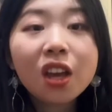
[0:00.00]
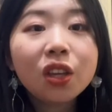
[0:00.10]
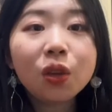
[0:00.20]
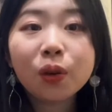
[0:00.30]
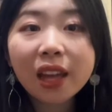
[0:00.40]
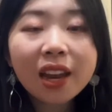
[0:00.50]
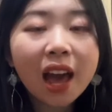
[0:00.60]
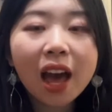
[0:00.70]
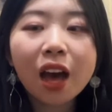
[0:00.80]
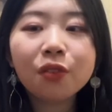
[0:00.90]
You can
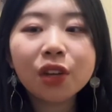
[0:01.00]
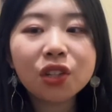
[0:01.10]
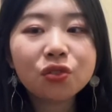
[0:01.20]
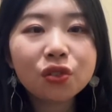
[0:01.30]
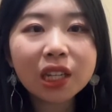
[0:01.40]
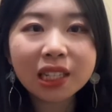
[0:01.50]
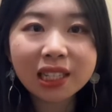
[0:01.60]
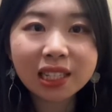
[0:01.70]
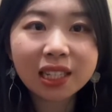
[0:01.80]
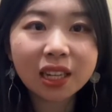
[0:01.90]
have a
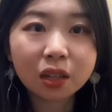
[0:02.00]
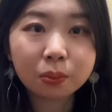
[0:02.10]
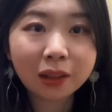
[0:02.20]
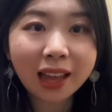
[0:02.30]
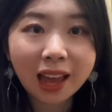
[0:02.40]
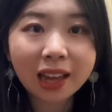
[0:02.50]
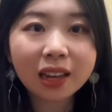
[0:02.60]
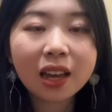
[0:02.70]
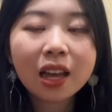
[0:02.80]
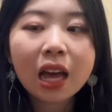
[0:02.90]
really detailed plan,